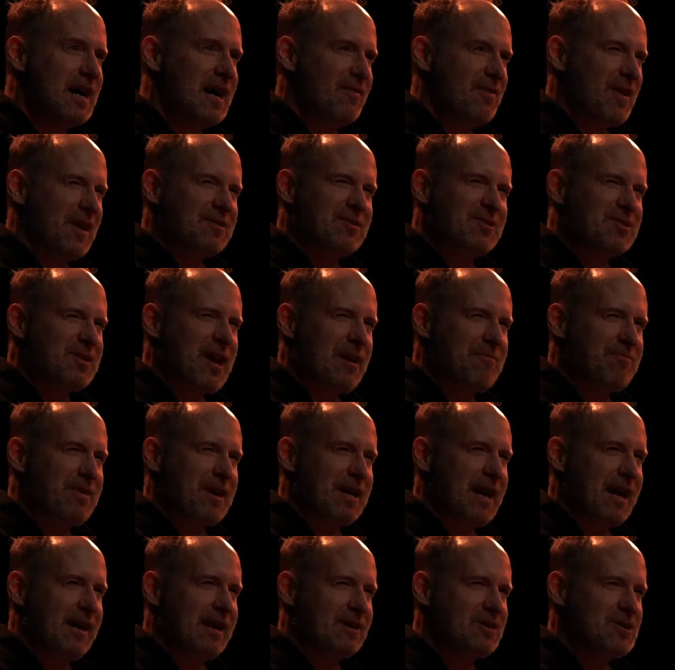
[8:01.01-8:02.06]
that
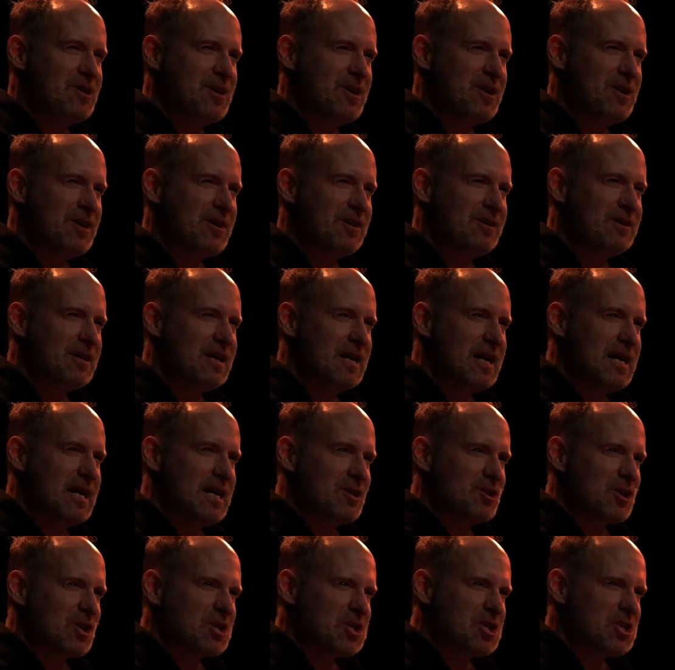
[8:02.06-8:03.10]
something had occurred
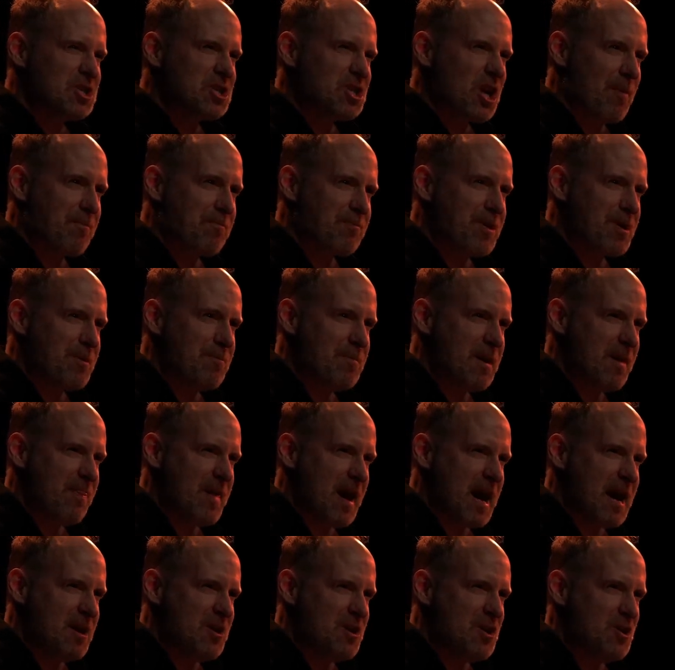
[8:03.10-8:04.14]
to stop them in
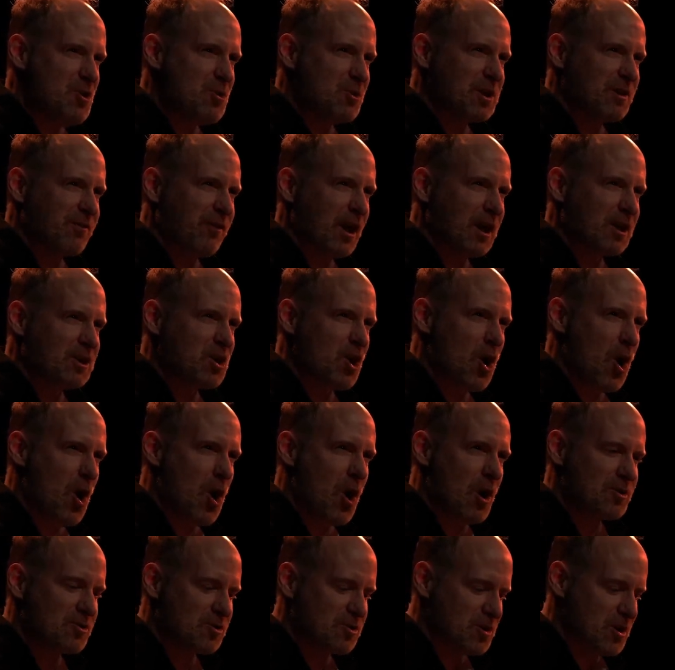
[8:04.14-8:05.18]
their useful
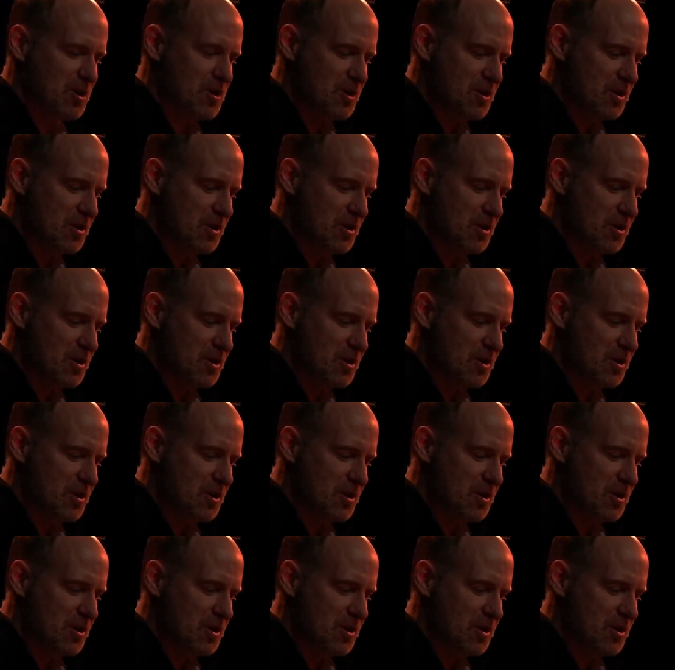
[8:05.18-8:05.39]
course."